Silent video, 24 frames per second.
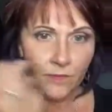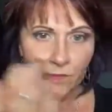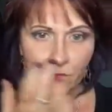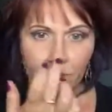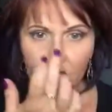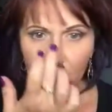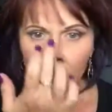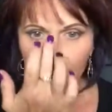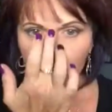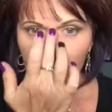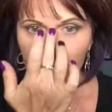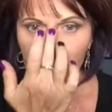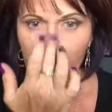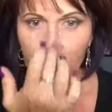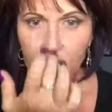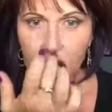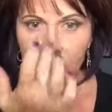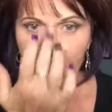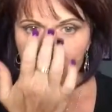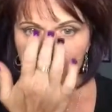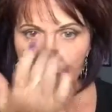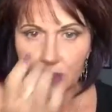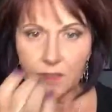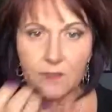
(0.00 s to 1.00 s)
You can bring
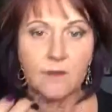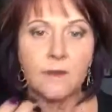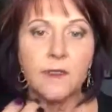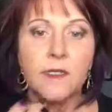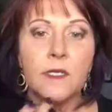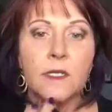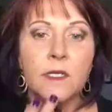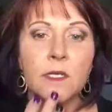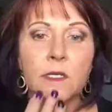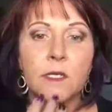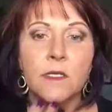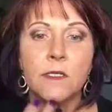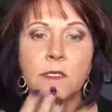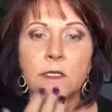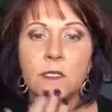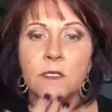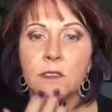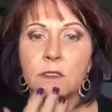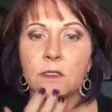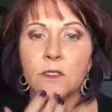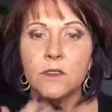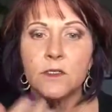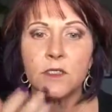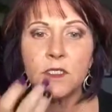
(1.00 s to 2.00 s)
just a little here, a
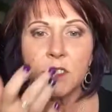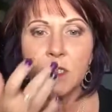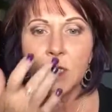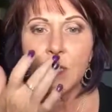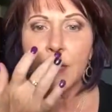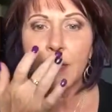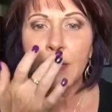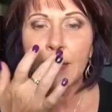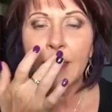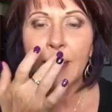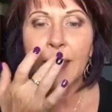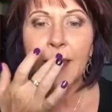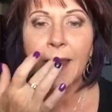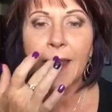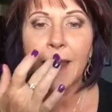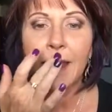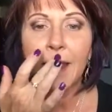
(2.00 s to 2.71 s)
little on your chin,